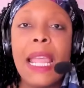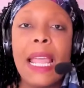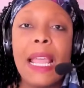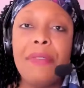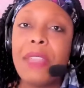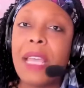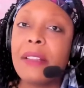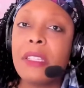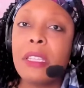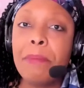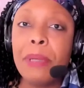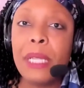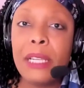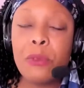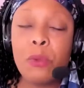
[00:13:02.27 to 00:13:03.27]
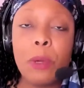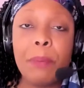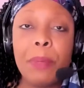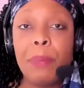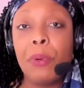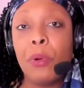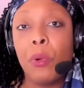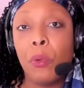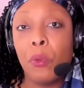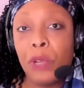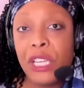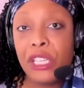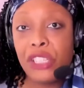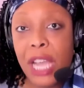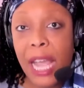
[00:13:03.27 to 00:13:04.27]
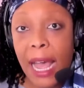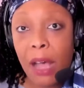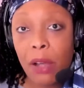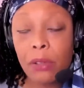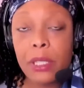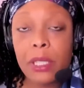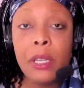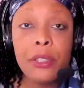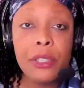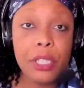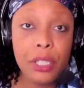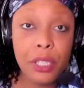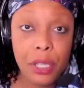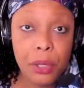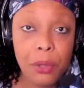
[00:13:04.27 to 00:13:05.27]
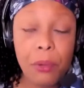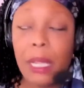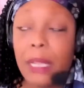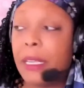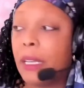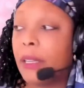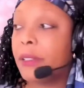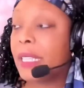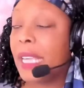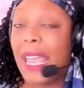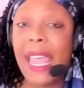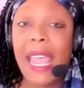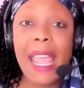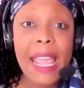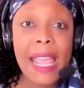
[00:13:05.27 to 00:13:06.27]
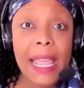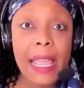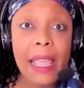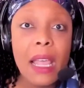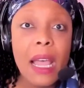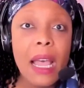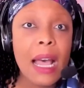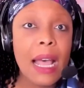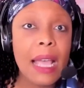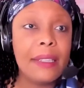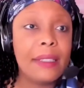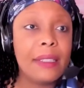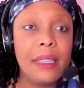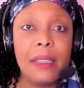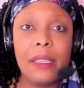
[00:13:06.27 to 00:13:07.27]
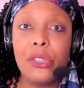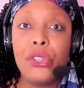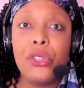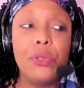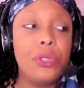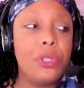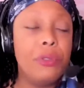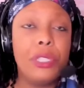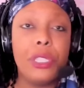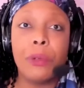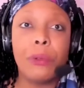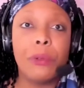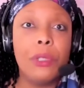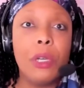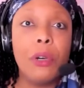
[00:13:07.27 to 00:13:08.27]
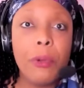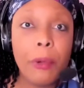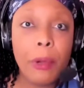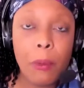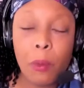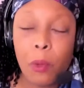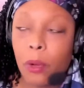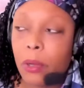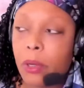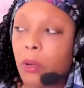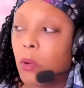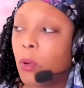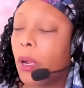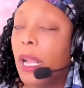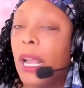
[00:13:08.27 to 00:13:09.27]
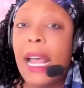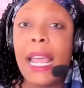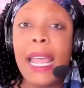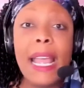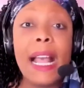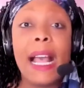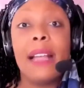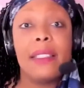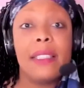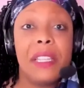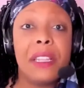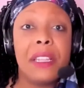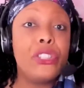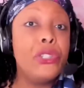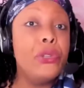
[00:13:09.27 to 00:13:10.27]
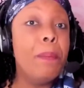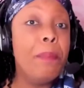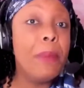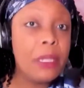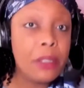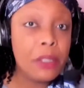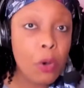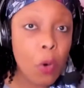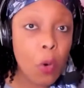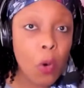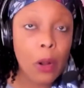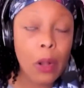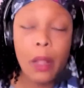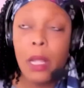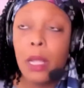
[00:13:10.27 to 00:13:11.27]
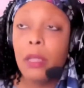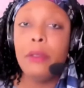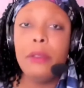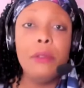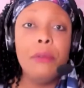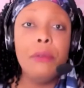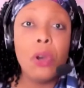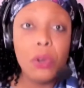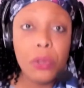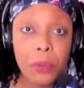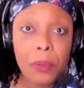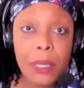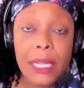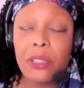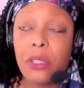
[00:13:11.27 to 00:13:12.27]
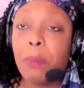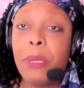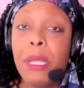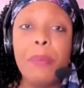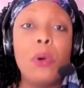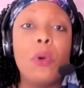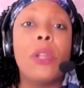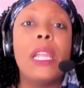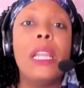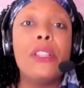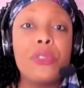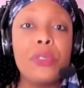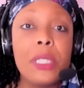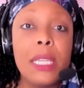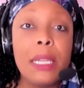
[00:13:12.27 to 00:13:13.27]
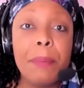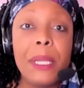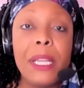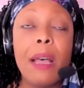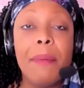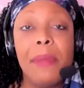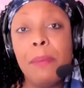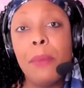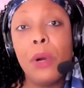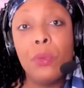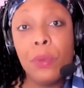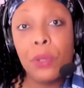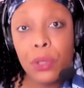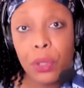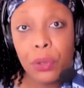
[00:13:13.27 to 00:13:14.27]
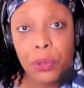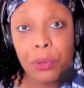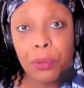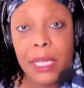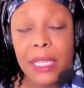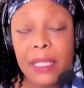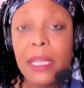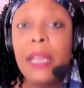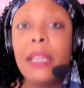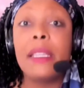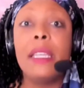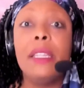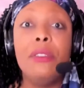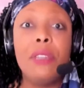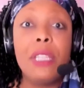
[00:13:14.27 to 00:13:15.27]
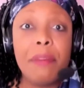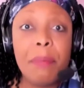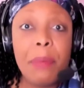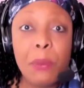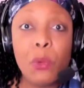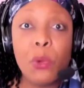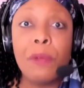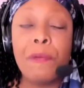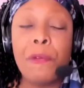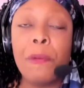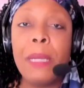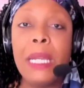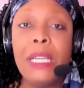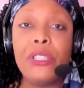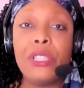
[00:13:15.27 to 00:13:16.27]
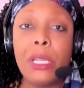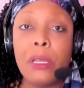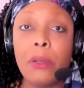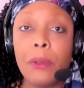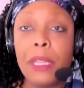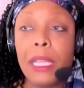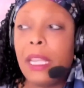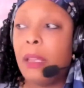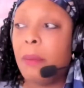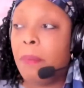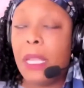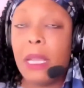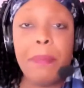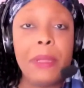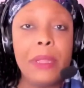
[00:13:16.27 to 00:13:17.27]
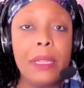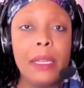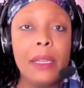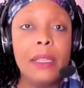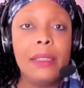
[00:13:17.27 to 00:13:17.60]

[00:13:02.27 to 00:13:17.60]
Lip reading: And that's a place where people will reach out to you and they'll say, hey, I see that you do general notary work, or hey, I see that you mentor new notaries or people who are interested in becoming mobile notaries. Can you give me more information? Or they hit me up in the